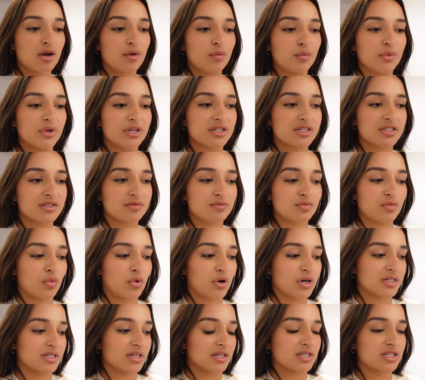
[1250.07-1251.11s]
we just
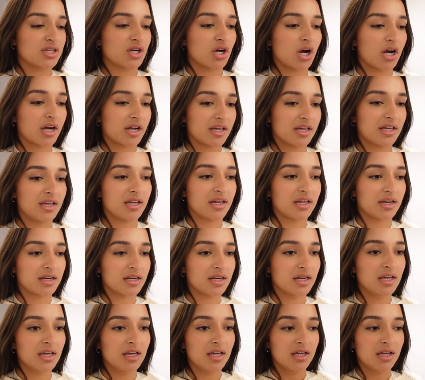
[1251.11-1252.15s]
weren't done talking and